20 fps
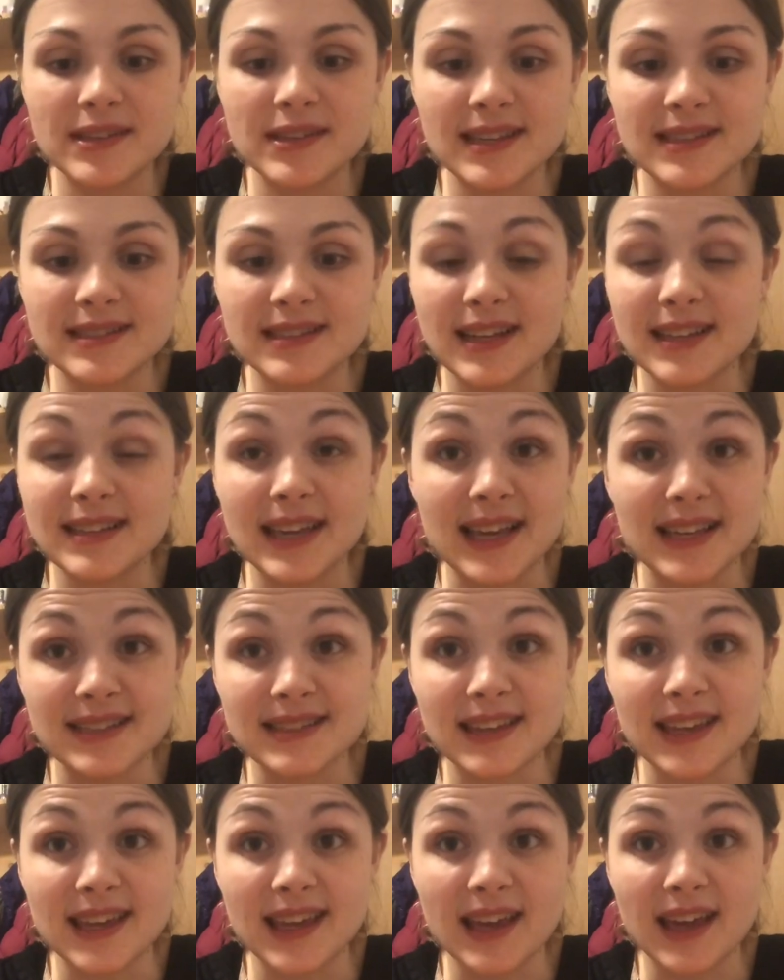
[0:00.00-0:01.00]
says that it
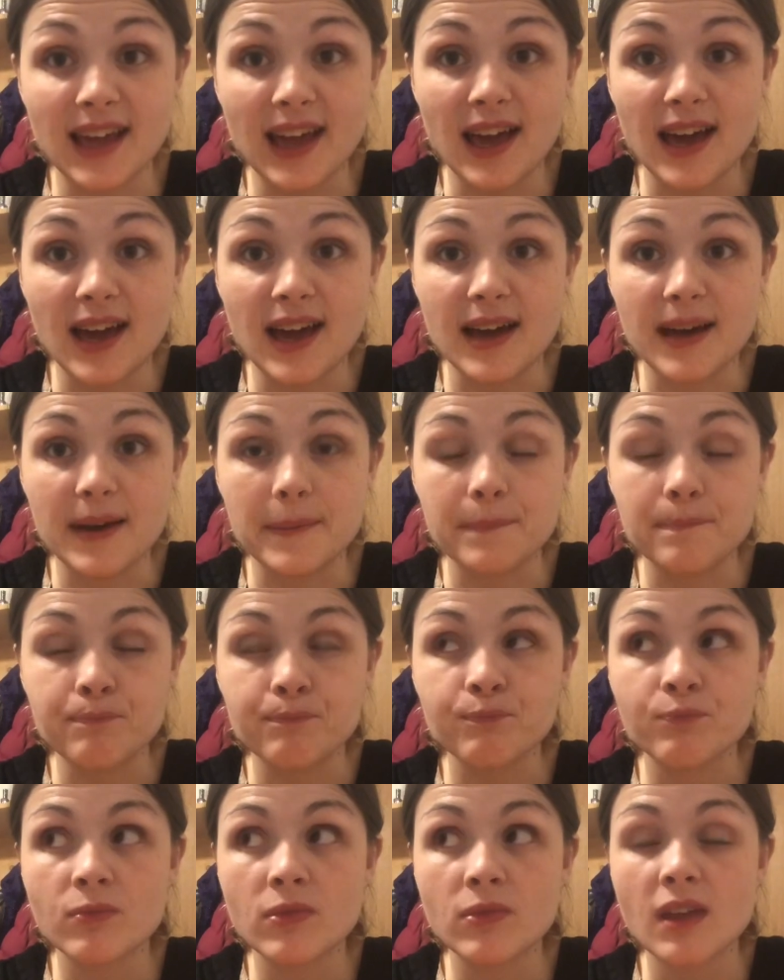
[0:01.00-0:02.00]
tastes like
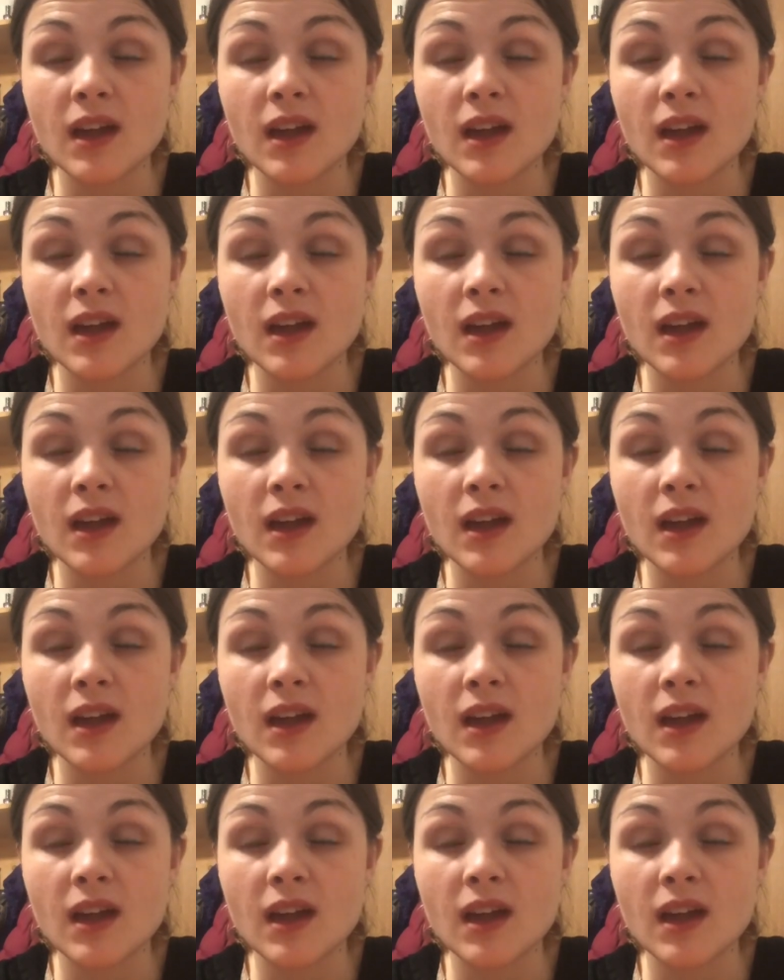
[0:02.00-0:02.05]
um,